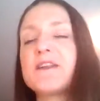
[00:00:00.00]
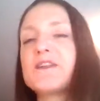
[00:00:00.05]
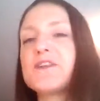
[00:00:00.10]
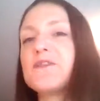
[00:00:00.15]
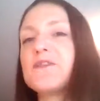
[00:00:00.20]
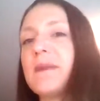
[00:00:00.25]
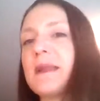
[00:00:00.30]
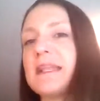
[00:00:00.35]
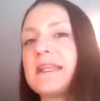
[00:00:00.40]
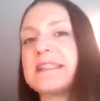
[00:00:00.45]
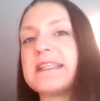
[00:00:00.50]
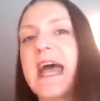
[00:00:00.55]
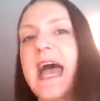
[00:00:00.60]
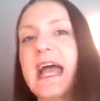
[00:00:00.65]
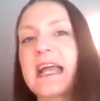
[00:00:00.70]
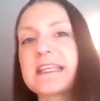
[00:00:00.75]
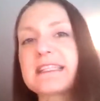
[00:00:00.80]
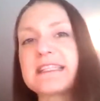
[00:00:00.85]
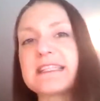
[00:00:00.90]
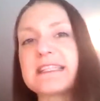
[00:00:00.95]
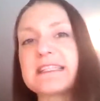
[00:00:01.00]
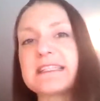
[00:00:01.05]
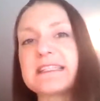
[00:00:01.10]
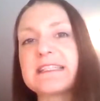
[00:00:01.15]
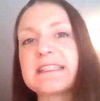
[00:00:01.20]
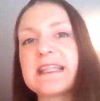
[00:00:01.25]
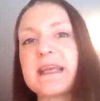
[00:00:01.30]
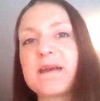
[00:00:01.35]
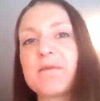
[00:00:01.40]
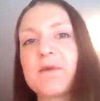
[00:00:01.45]
too many
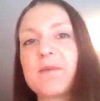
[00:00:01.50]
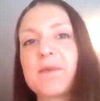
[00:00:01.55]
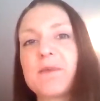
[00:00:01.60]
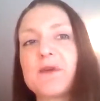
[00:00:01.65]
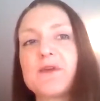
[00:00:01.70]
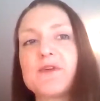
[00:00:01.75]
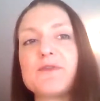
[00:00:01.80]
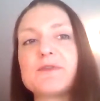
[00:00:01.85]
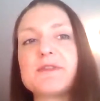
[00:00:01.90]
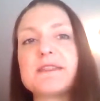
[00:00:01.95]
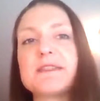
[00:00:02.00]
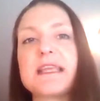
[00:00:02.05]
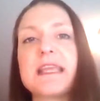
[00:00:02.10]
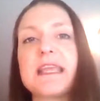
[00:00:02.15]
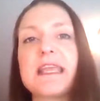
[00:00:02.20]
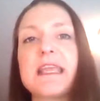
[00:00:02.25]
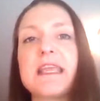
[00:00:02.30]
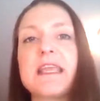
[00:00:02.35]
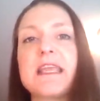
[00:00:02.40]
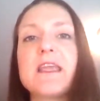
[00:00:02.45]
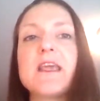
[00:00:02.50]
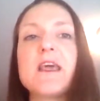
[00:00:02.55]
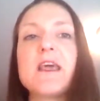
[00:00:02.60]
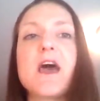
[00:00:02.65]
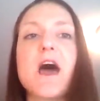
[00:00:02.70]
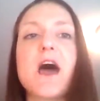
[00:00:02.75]
toxins that we're producing,